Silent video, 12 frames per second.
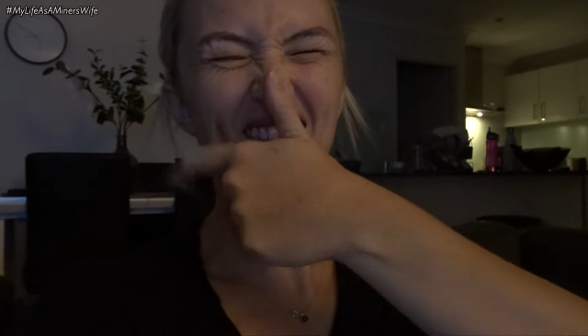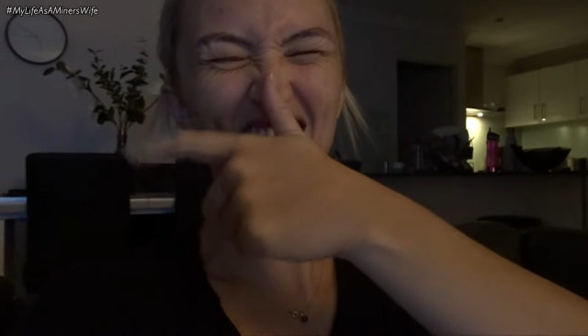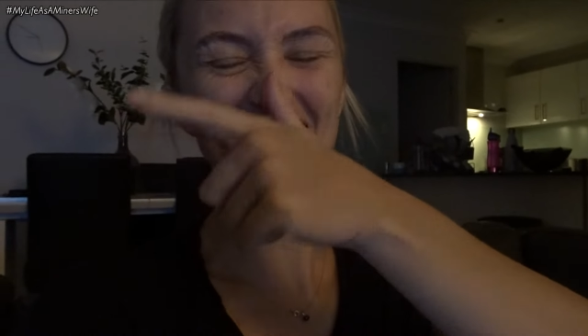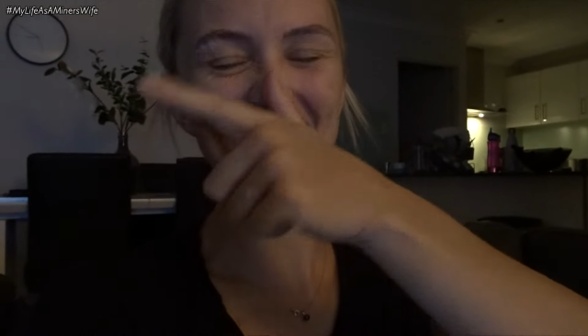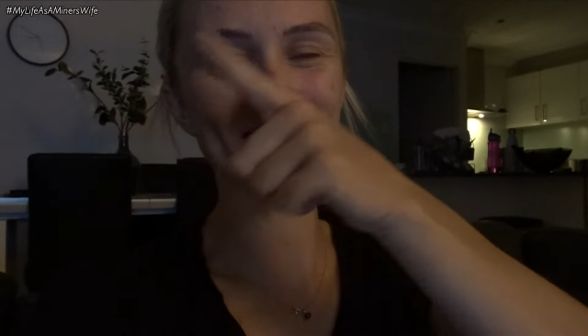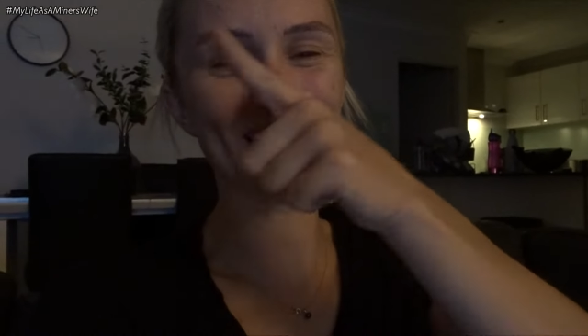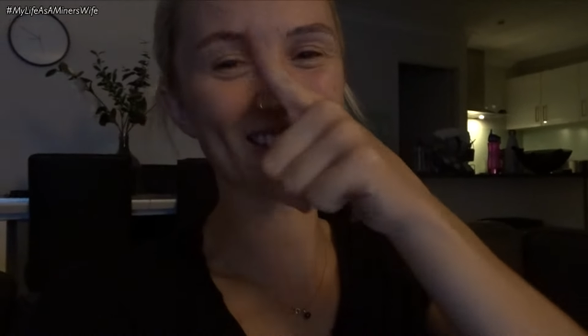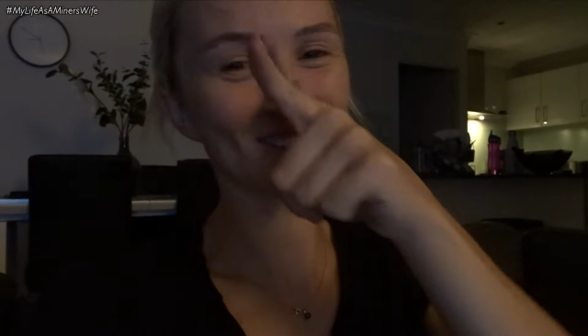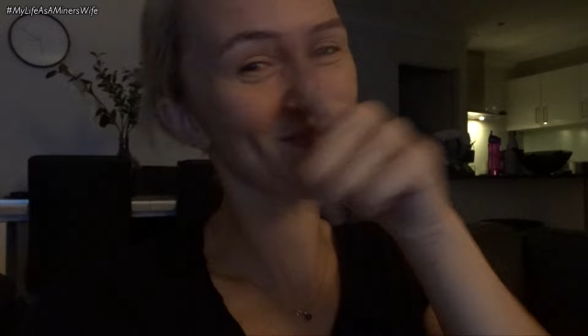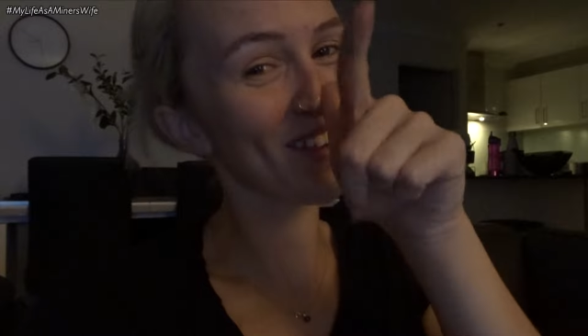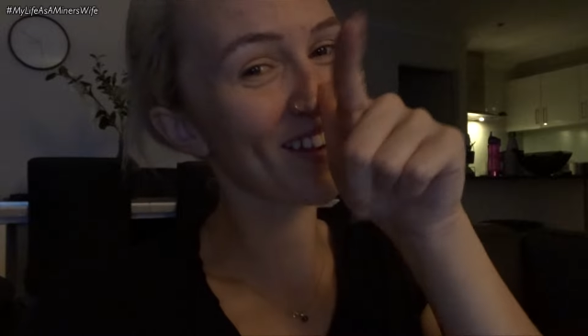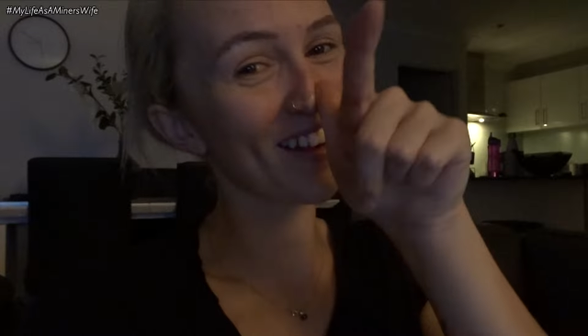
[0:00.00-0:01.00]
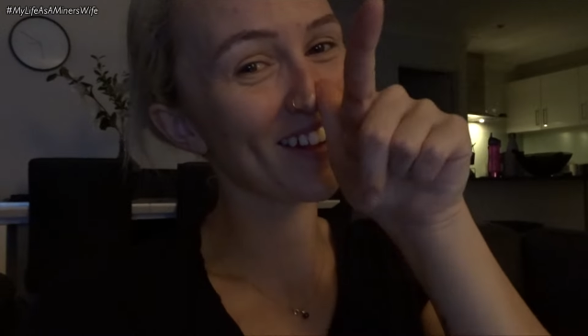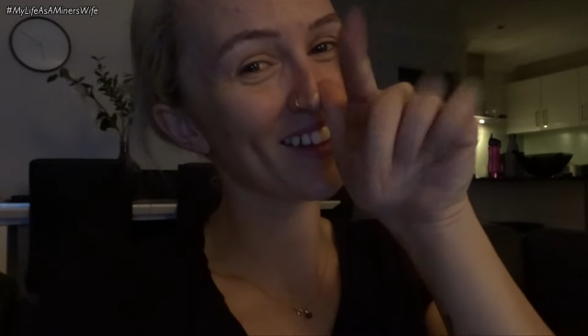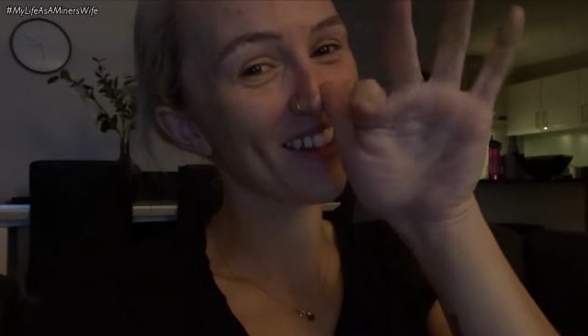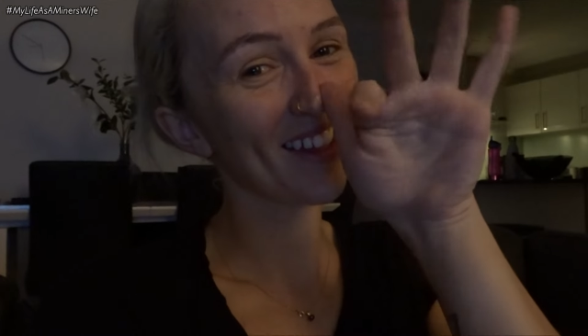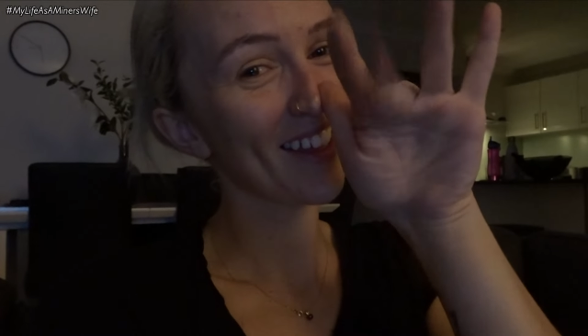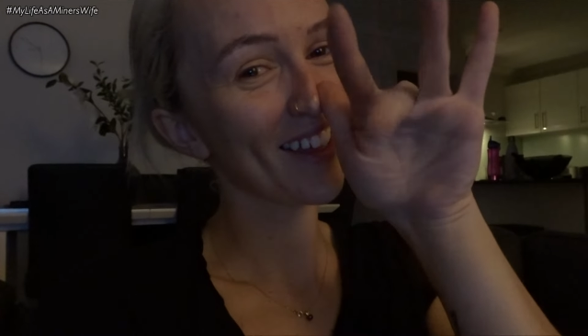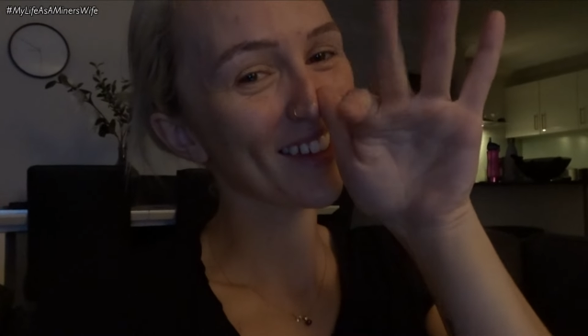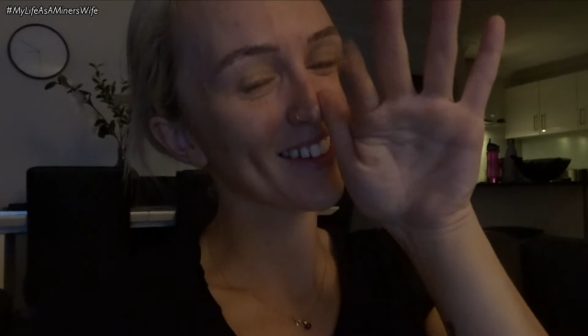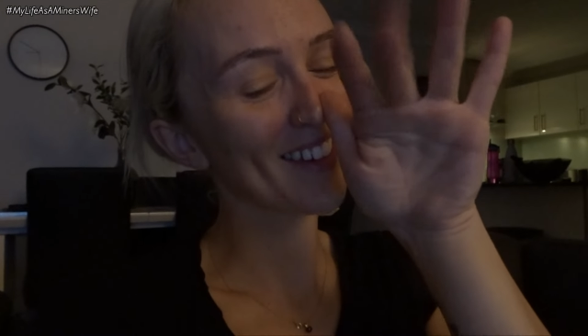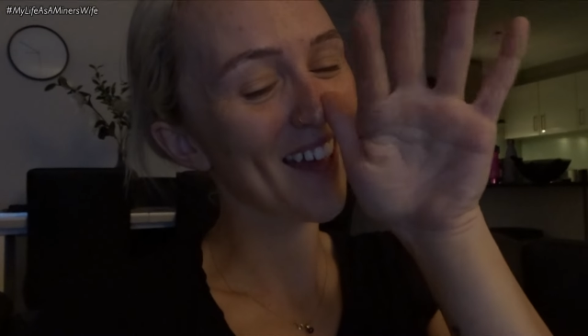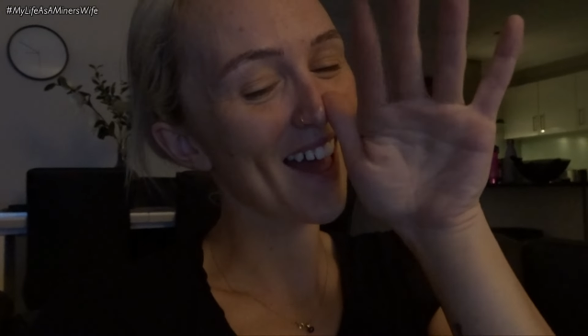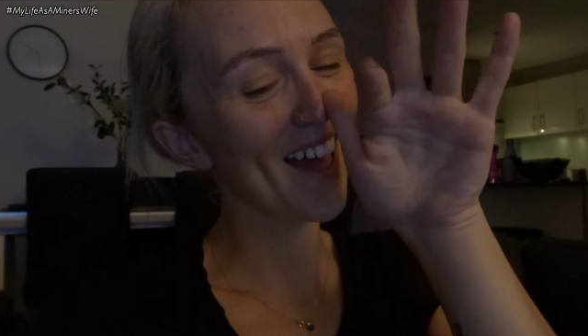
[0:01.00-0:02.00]
And I'll see you guys tomorrow.
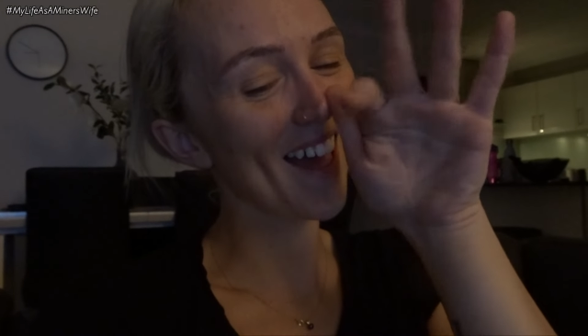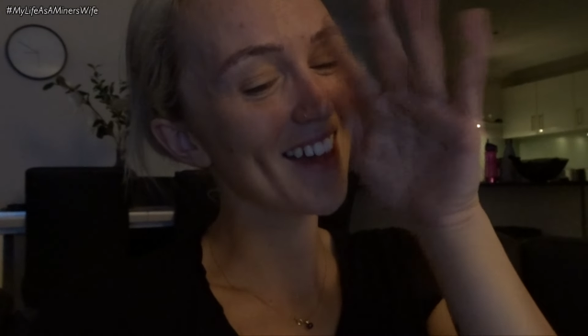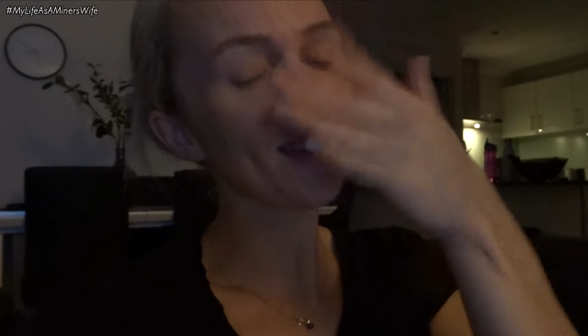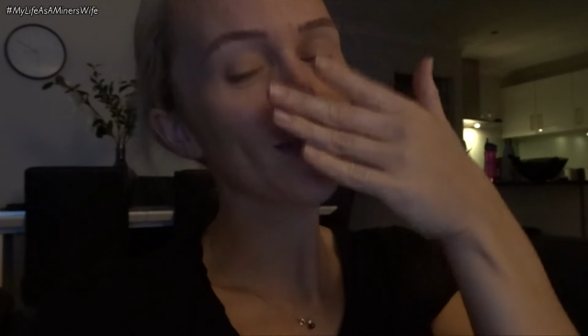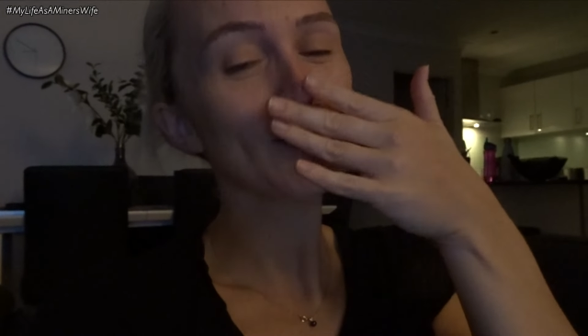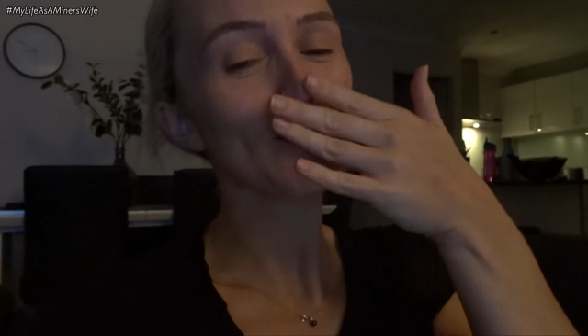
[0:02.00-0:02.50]
Good night.